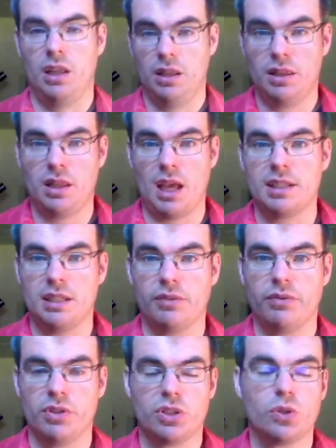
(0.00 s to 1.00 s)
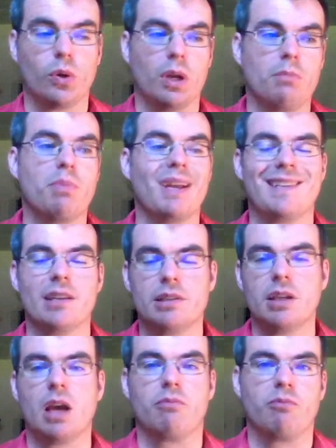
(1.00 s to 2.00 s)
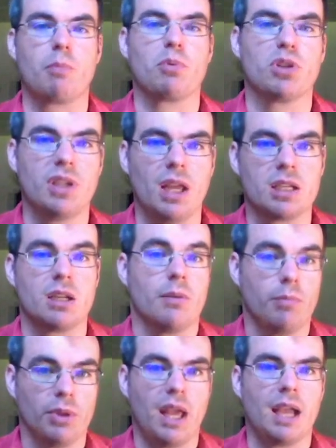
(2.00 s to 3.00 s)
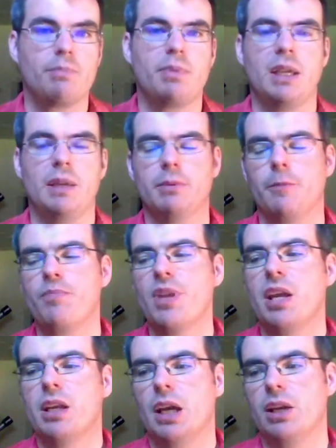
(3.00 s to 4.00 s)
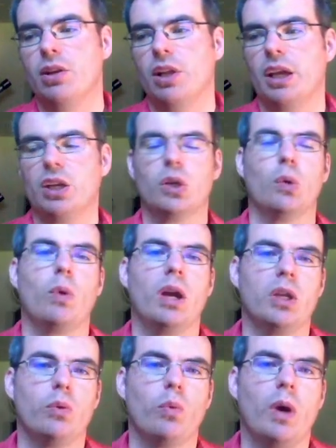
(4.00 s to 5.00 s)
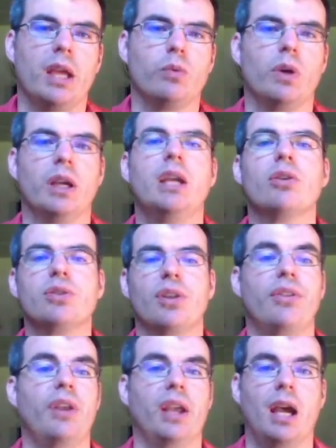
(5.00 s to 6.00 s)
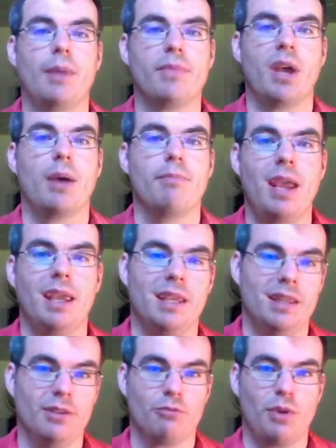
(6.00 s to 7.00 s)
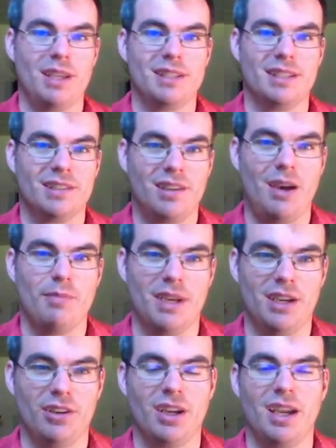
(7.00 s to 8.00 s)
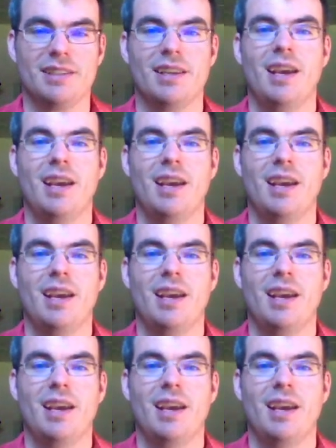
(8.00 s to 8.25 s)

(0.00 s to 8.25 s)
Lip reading: a different story, but it does not represent black people. Now, you're like, okay, why are you white? Well, here's the thing. I'm not making the racist comment here, guys.